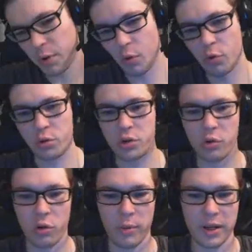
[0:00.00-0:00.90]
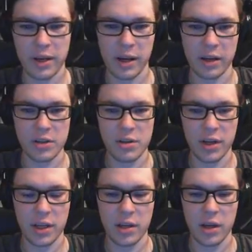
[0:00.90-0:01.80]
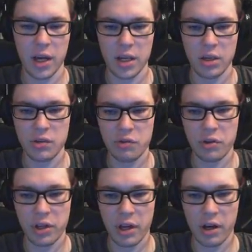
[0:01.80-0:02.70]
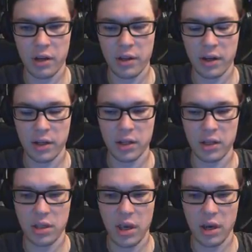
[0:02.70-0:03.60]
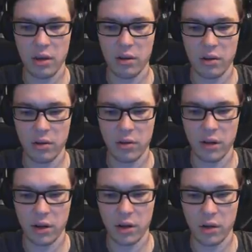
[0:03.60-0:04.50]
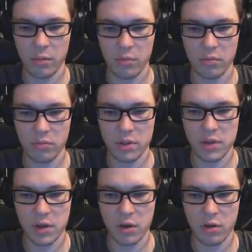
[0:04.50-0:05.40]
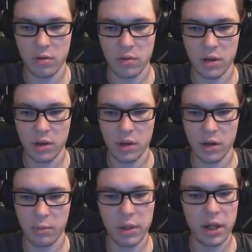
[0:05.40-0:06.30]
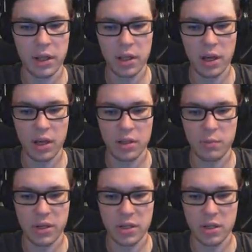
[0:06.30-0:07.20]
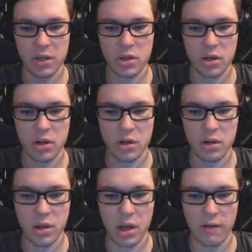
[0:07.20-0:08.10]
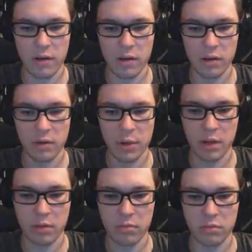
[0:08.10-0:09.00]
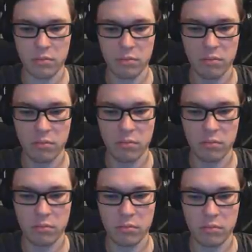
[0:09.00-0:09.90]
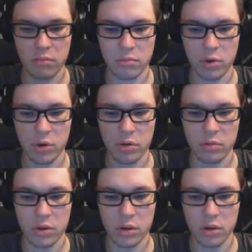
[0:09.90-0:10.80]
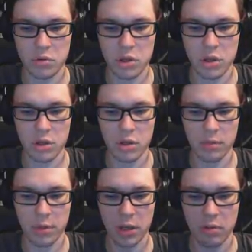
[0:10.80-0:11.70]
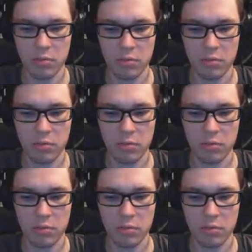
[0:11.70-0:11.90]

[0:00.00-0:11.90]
bit awkward to call about the car, because you're like, hey, you still got the car? They're like, yeah. They're like, um, is it good? And they'll be like, yeah, it's best condition ever. And like, okay, can I come see it? And they'll be like,